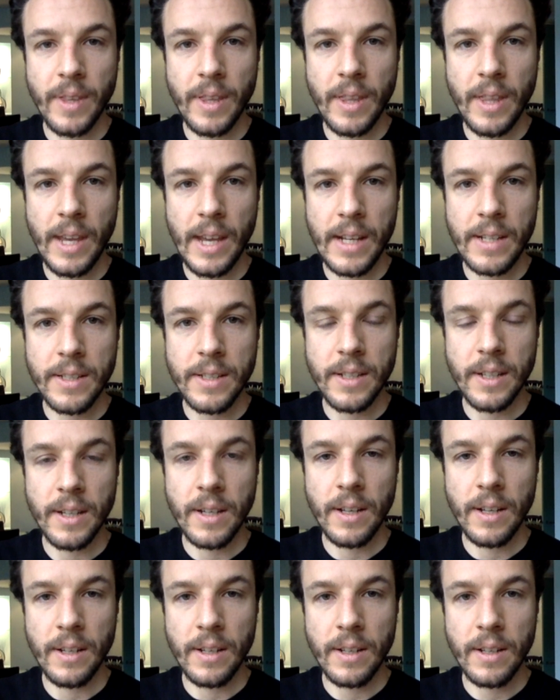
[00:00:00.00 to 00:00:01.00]

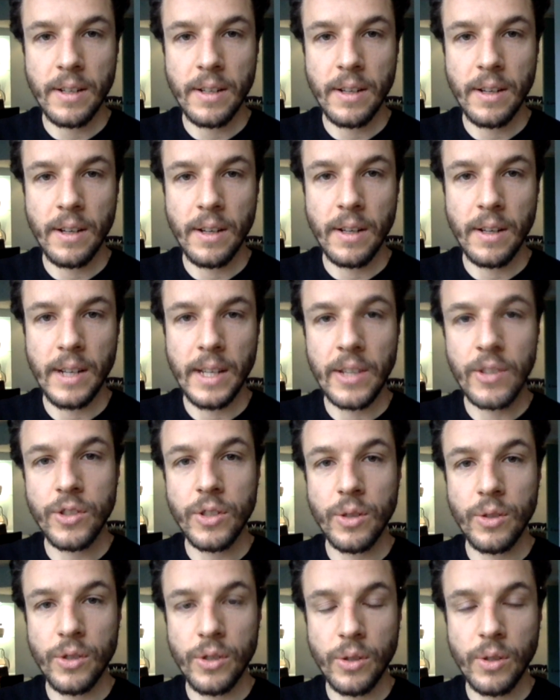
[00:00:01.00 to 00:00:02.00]
that links
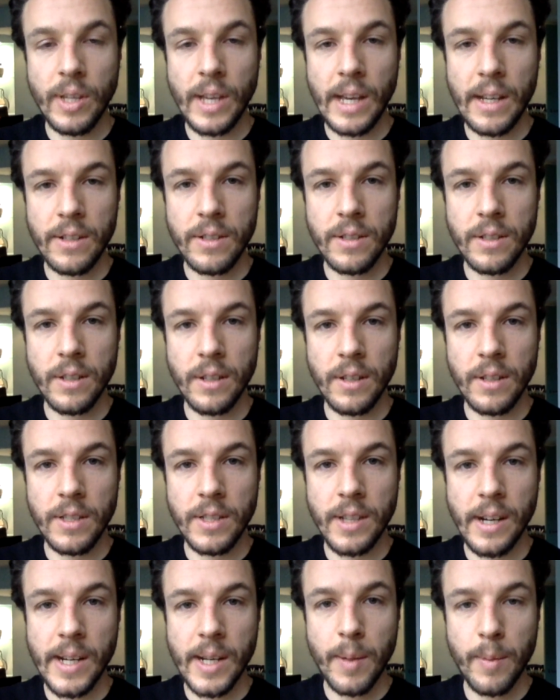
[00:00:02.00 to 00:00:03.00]
you to that
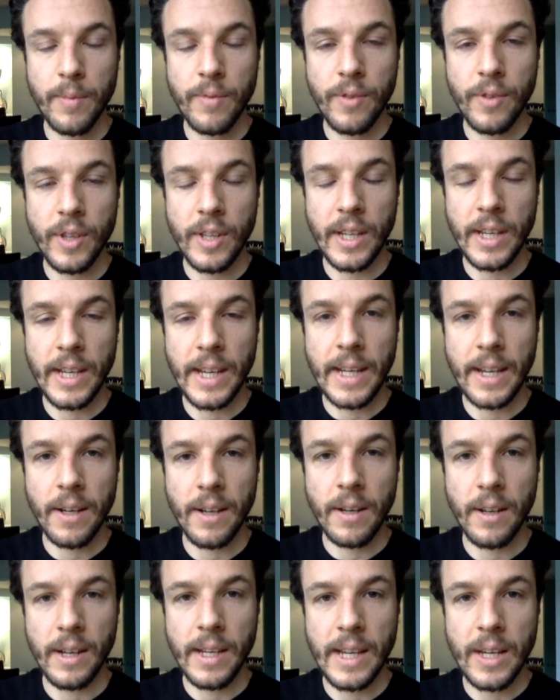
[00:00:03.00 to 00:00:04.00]
sign up for the
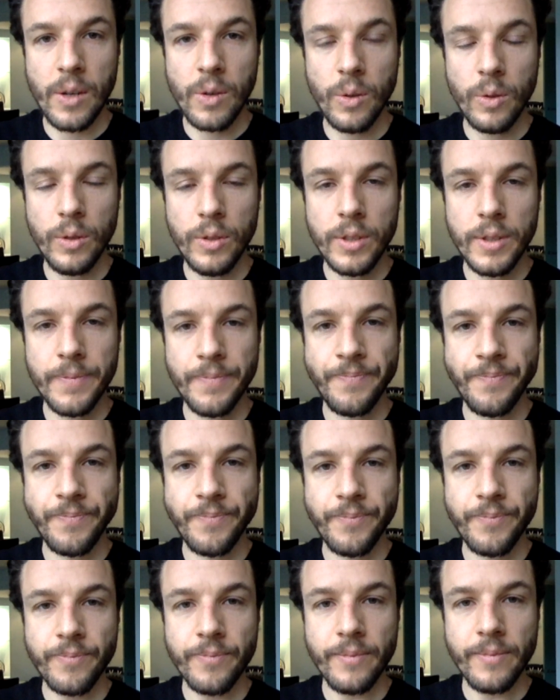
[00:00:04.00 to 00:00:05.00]
e-course.
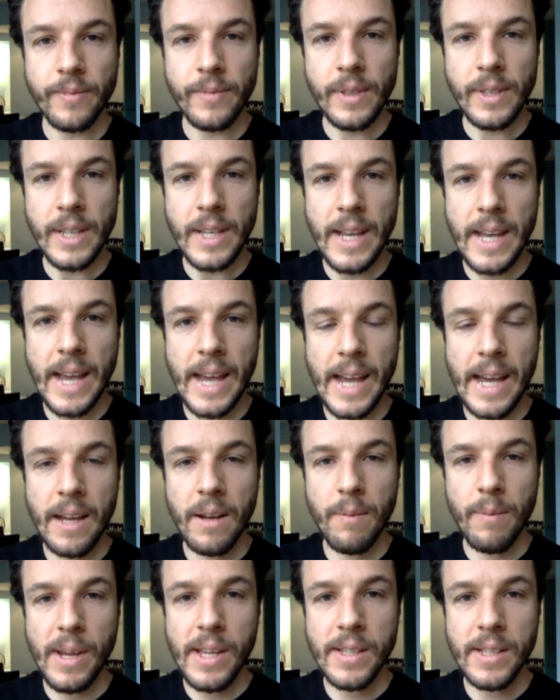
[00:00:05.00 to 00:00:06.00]

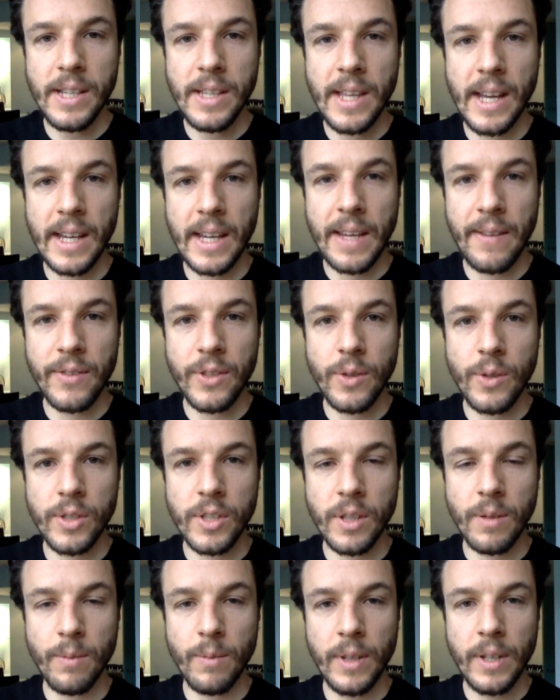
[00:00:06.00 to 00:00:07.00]
And basically that gives you
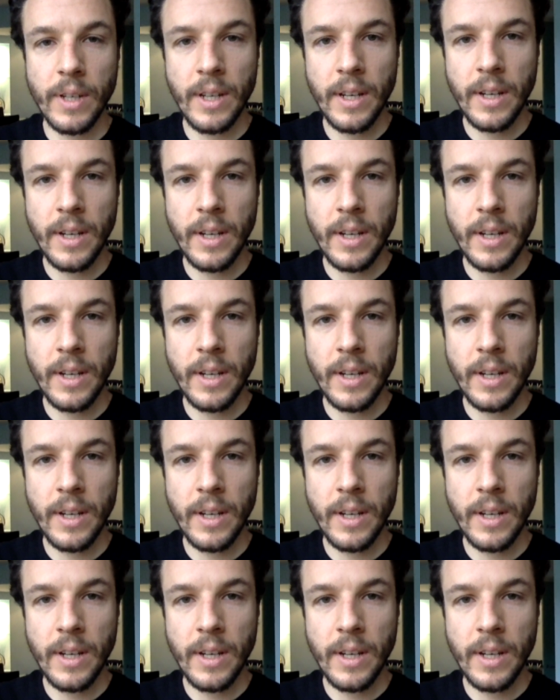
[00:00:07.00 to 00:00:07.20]
some,